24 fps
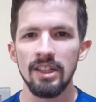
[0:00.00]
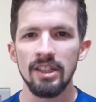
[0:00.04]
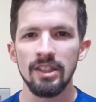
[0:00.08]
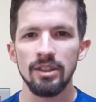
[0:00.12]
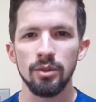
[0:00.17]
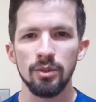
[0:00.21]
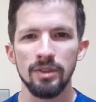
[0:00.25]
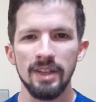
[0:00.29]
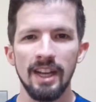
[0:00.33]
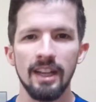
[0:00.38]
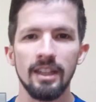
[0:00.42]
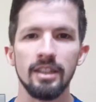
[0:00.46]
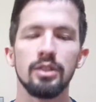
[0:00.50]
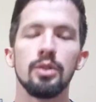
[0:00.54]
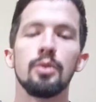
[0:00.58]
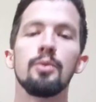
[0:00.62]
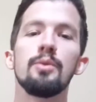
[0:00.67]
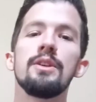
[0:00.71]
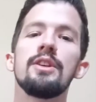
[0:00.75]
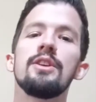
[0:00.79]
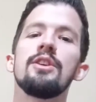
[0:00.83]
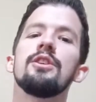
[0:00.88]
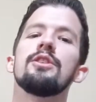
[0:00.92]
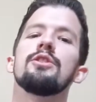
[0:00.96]
So we're
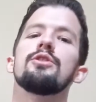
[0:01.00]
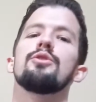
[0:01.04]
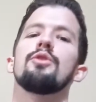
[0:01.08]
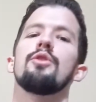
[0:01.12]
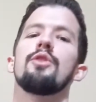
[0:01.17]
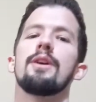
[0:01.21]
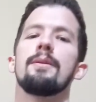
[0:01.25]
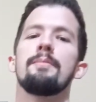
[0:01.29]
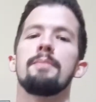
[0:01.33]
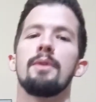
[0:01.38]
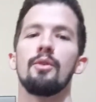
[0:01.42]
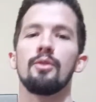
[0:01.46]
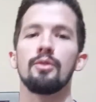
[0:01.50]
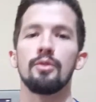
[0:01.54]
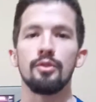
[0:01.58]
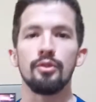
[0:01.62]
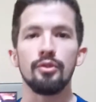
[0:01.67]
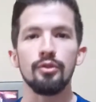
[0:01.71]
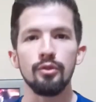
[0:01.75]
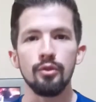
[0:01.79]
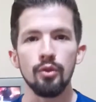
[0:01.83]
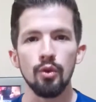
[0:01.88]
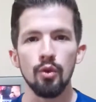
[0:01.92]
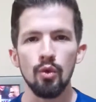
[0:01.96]
going to talk about the
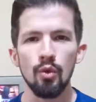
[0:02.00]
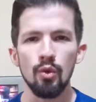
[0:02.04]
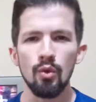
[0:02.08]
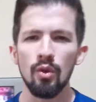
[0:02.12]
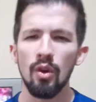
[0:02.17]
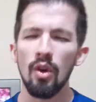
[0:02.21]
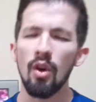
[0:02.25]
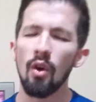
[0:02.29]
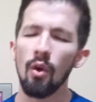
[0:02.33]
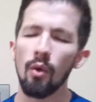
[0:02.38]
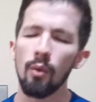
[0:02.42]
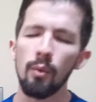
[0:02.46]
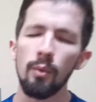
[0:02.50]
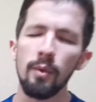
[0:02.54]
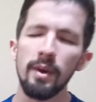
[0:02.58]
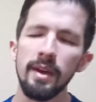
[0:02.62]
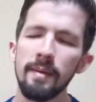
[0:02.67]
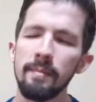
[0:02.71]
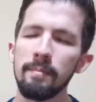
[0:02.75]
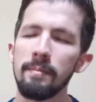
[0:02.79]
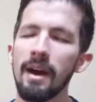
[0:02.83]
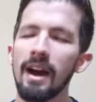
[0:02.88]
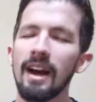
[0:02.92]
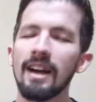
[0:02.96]
full or
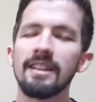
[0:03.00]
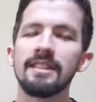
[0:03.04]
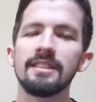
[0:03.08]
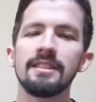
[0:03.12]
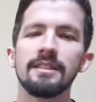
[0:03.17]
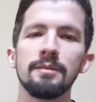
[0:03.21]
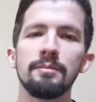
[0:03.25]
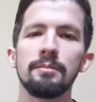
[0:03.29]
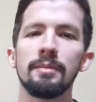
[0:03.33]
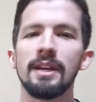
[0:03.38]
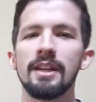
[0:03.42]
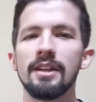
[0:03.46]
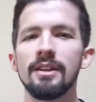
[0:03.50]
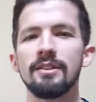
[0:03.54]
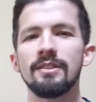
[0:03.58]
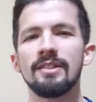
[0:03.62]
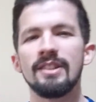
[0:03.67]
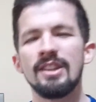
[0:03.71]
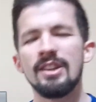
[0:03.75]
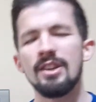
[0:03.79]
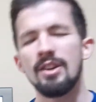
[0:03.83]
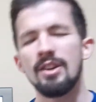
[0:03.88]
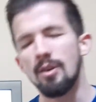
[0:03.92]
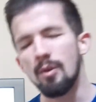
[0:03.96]
wing backs depending
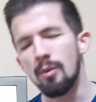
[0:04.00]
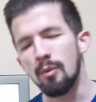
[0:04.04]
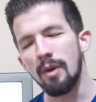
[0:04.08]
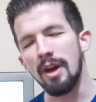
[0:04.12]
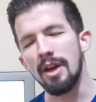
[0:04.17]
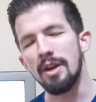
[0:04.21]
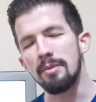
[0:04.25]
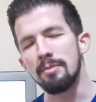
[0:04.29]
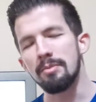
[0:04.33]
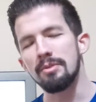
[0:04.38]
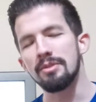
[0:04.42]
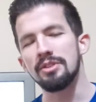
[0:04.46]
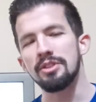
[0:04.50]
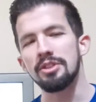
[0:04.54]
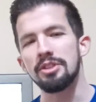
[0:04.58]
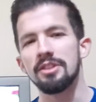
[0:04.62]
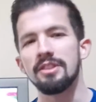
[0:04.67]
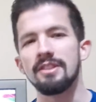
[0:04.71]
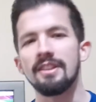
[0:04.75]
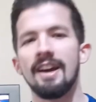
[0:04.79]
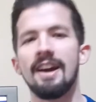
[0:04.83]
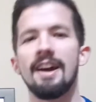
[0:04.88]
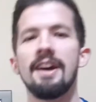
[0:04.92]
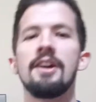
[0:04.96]
where you
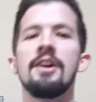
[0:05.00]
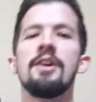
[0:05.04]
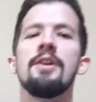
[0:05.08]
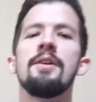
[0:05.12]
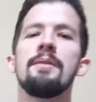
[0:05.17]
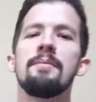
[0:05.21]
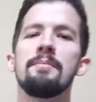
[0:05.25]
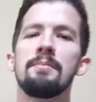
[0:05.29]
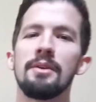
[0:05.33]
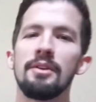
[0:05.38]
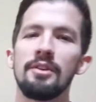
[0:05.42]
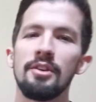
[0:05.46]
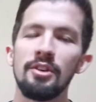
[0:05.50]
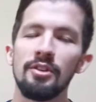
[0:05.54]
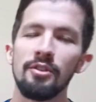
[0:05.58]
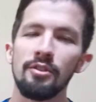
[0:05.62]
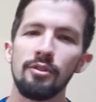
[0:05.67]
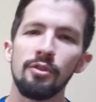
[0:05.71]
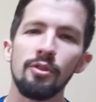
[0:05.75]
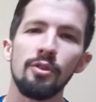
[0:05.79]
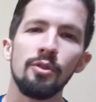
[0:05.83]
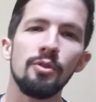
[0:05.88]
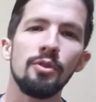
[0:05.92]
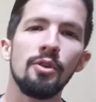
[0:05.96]
position that. But
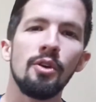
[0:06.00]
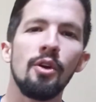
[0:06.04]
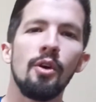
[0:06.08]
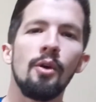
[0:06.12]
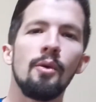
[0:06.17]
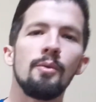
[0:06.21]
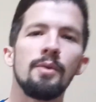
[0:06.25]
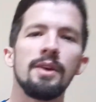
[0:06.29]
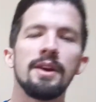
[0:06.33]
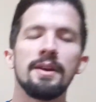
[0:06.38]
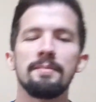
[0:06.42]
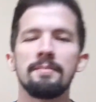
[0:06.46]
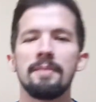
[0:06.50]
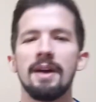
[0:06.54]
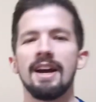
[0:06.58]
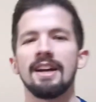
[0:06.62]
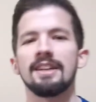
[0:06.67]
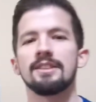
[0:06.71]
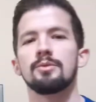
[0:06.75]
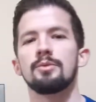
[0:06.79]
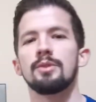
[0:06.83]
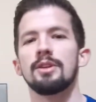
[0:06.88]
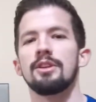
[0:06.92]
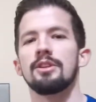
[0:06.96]
full or wing
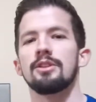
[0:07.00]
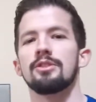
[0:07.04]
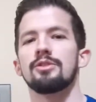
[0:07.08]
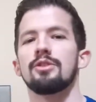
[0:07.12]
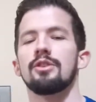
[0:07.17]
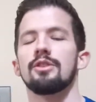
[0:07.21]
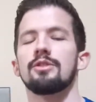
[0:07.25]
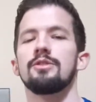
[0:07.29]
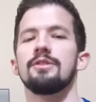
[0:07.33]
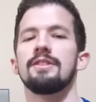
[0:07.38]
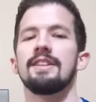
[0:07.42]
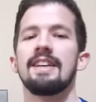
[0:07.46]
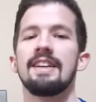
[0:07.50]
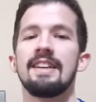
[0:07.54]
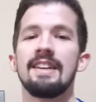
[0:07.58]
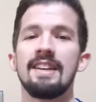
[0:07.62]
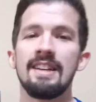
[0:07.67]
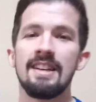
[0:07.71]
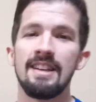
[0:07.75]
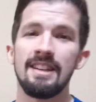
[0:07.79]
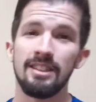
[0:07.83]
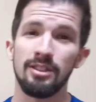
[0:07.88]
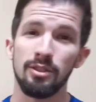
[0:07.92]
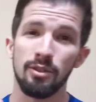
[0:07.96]
backs we're going to talk today.
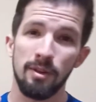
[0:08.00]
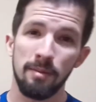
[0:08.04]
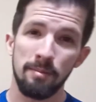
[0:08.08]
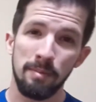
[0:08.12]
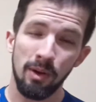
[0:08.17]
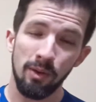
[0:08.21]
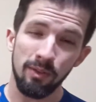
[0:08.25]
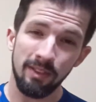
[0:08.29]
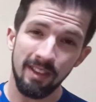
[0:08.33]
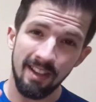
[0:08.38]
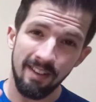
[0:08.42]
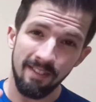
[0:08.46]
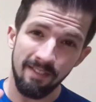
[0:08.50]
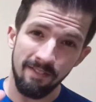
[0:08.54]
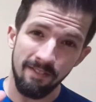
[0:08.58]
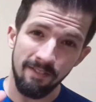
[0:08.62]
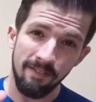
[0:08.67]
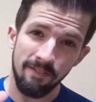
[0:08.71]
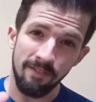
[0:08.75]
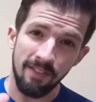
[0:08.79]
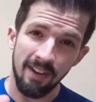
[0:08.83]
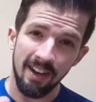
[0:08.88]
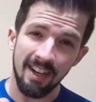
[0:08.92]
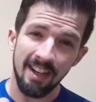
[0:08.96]
So about the
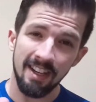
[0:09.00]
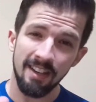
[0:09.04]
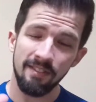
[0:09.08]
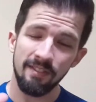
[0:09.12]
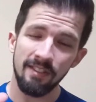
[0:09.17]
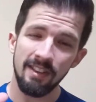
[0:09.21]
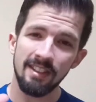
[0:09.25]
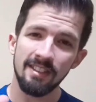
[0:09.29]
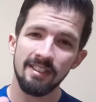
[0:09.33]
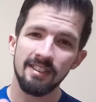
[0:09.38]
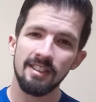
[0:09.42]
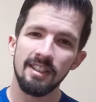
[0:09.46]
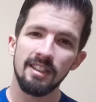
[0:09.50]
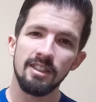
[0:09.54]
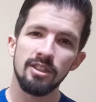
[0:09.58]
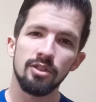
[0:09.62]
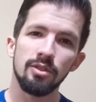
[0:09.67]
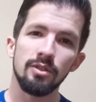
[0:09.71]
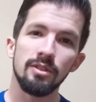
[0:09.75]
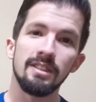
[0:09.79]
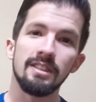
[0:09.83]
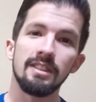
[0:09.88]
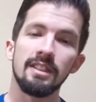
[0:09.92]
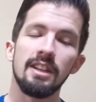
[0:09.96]
5
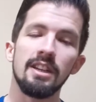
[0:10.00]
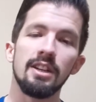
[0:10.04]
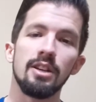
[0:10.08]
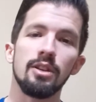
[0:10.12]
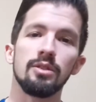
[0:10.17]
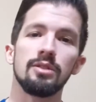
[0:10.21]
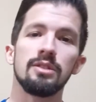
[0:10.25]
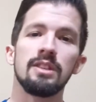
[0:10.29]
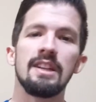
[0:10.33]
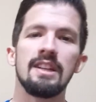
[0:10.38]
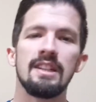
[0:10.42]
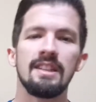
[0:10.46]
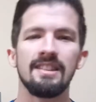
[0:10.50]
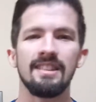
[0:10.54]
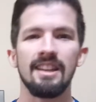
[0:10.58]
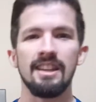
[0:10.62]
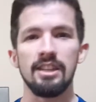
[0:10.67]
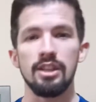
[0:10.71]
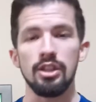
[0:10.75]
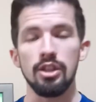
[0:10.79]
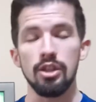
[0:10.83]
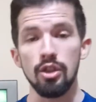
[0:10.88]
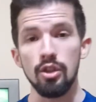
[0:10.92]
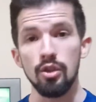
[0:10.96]
essential skills that
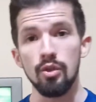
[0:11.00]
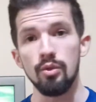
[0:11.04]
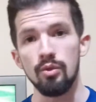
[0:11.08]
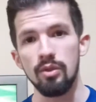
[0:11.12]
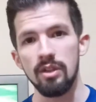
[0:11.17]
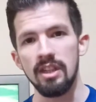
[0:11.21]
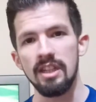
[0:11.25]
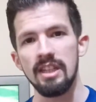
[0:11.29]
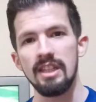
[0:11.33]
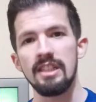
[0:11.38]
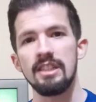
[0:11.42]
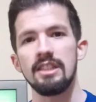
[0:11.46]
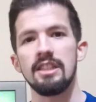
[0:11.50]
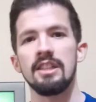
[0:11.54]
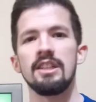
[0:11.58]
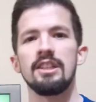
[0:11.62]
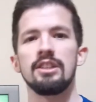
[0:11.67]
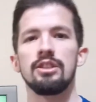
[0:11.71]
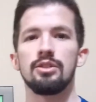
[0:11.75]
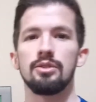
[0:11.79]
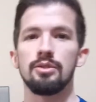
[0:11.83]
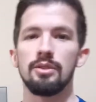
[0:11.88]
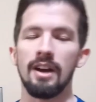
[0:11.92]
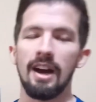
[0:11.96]
you need
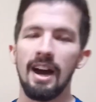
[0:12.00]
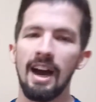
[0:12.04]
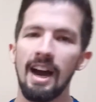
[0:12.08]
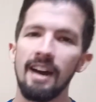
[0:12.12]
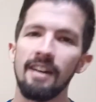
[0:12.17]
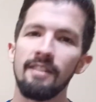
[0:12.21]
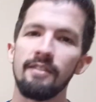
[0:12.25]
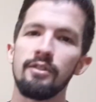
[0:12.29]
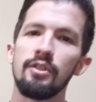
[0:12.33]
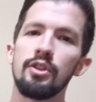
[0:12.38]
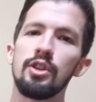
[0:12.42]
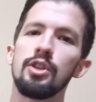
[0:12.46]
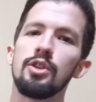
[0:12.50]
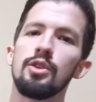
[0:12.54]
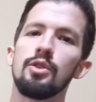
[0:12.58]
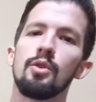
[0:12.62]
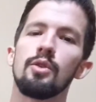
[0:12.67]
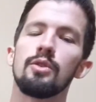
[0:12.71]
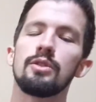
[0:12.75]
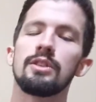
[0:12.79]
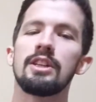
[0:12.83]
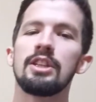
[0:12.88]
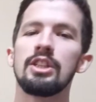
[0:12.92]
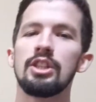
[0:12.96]
to have in
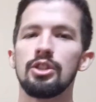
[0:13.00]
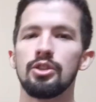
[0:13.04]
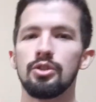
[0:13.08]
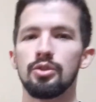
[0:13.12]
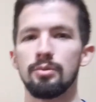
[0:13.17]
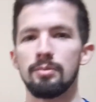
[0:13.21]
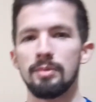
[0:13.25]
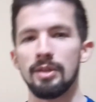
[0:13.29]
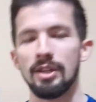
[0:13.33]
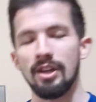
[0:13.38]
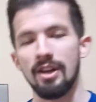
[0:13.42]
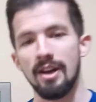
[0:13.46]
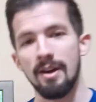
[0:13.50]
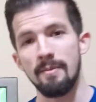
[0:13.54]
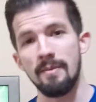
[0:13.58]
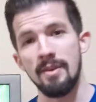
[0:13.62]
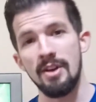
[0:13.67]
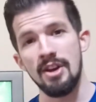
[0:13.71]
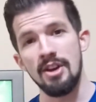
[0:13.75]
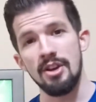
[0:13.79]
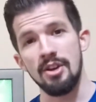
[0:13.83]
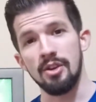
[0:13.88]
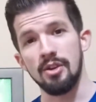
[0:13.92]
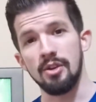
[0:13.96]
order to become
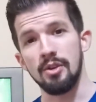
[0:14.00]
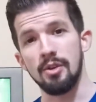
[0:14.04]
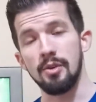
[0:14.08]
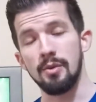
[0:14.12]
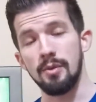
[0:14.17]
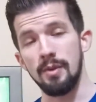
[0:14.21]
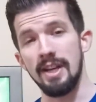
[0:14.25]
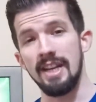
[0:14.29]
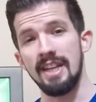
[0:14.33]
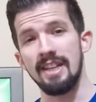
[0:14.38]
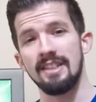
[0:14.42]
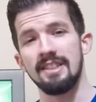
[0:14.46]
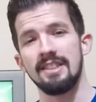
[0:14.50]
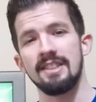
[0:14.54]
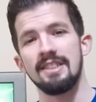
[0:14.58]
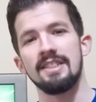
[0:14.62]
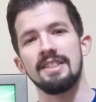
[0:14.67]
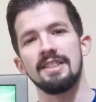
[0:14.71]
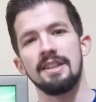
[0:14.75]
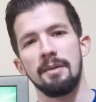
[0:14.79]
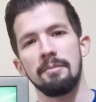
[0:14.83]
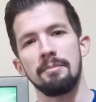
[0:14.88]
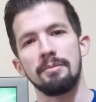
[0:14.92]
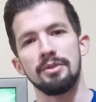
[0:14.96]
great
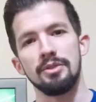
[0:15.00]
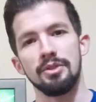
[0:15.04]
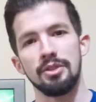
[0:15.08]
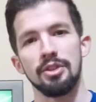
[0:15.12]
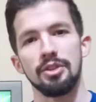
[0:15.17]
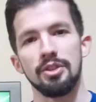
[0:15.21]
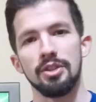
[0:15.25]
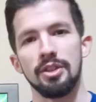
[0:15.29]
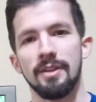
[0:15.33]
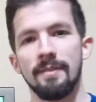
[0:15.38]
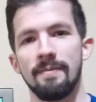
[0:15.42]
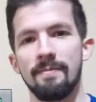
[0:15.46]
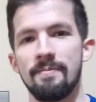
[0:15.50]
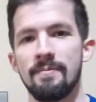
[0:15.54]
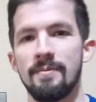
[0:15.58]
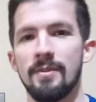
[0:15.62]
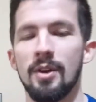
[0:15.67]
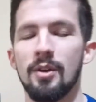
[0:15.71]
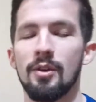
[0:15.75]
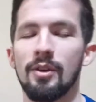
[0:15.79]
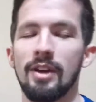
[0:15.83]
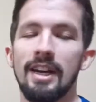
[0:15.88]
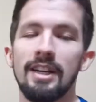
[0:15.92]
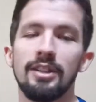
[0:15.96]
in that position.
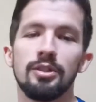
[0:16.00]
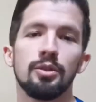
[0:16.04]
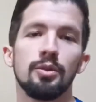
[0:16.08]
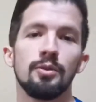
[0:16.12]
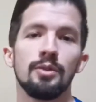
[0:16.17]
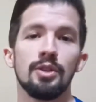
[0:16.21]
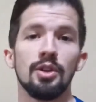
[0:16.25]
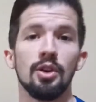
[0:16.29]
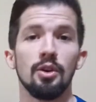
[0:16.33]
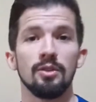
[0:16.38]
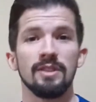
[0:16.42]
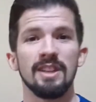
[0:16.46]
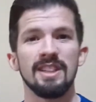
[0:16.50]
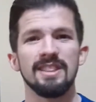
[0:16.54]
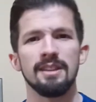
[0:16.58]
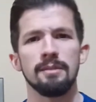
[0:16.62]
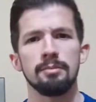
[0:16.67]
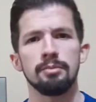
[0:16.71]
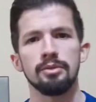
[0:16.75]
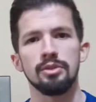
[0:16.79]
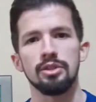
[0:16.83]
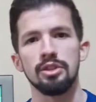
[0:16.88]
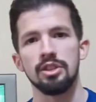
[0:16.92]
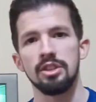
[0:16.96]
Okay, so we know there's a
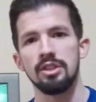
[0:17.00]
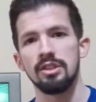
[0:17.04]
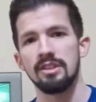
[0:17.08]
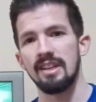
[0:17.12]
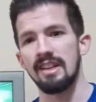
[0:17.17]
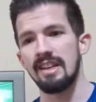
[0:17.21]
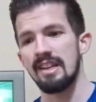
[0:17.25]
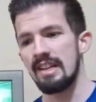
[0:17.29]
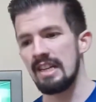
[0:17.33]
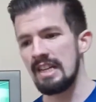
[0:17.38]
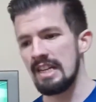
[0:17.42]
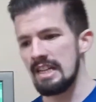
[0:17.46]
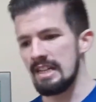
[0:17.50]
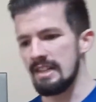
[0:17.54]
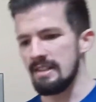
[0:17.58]
position that